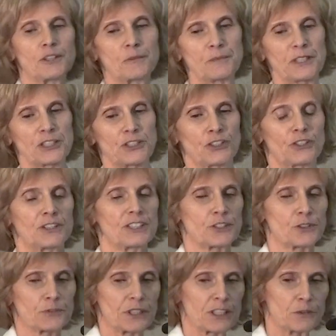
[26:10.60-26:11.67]
that the picture
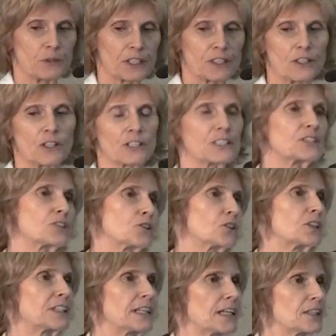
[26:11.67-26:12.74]
is really what Lawrence
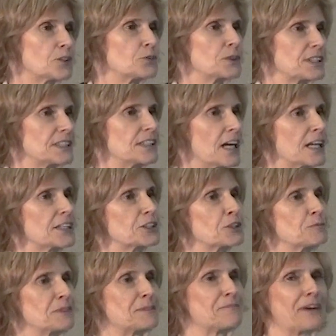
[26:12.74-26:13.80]
looked like when he
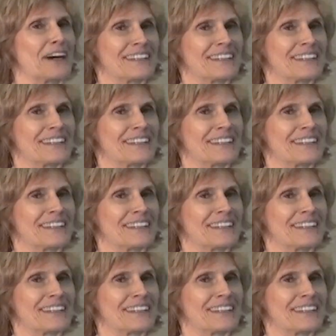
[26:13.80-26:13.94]
hired me,